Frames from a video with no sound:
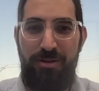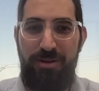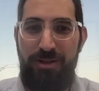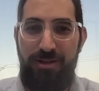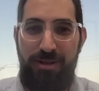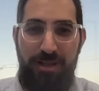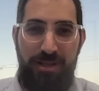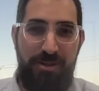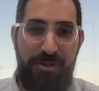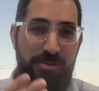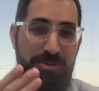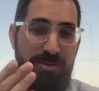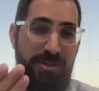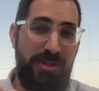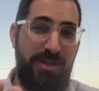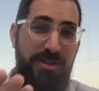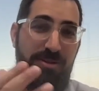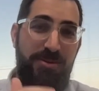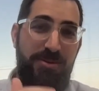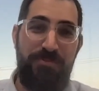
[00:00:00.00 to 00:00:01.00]
And like you
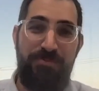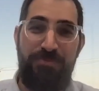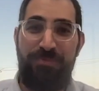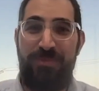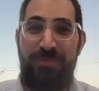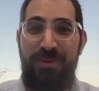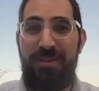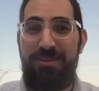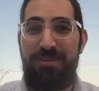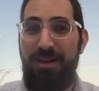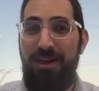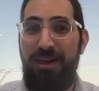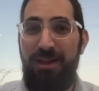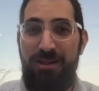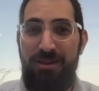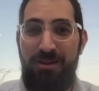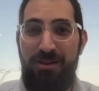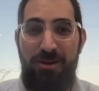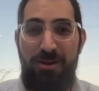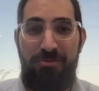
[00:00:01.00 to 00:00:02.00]
said, to
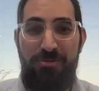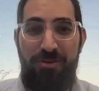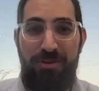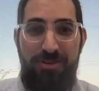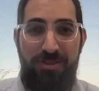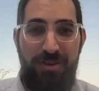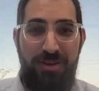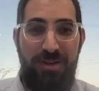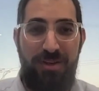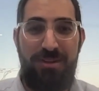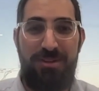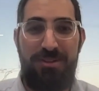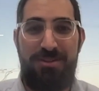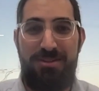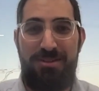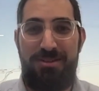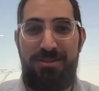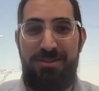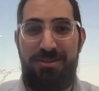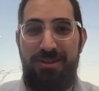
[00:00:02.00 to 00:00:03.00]
end off, I think this
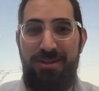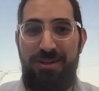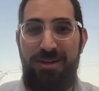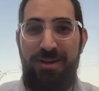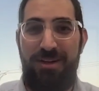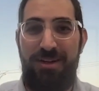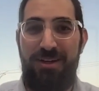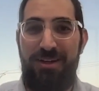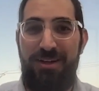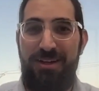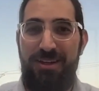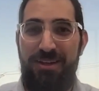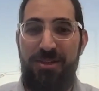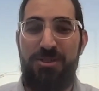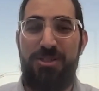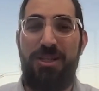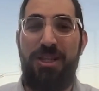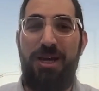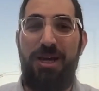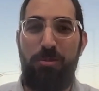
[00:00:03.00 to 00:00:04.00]
is there's
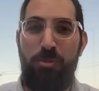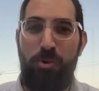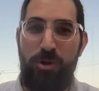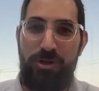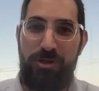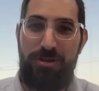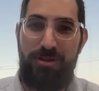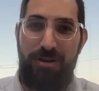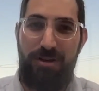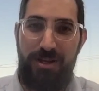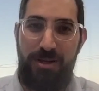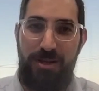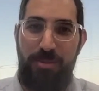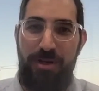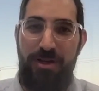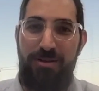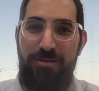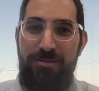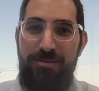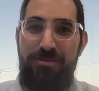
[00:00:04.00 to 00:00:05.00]
a lot more to talk
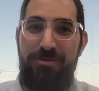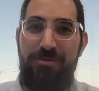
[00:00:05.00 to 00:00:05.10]
about.